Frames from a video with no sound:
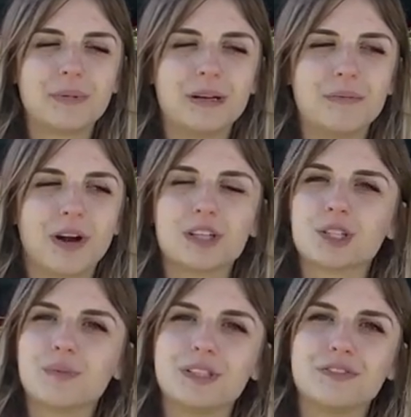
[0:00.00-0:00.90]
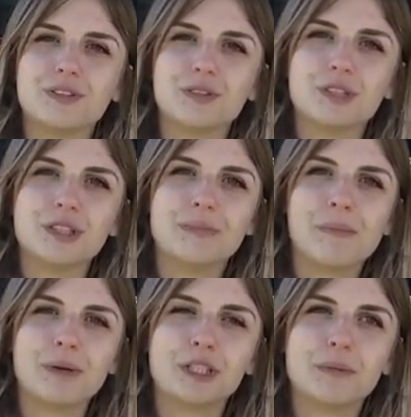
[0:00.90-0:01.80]
but I'm not sure which of those gym
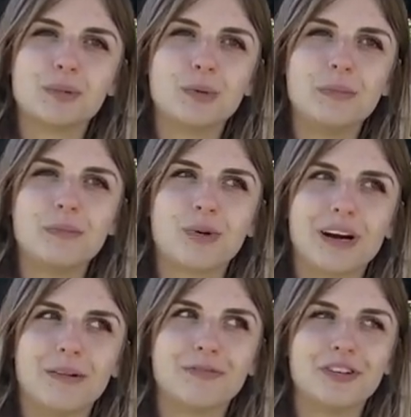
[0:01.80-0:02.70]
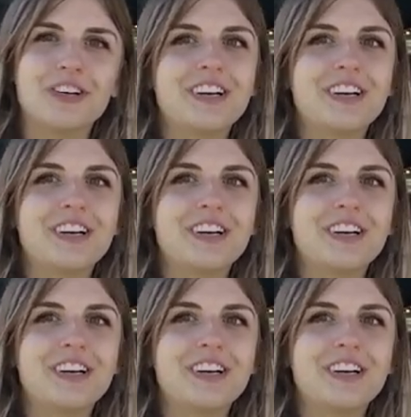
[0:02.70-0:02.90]
memberships would be more helpful.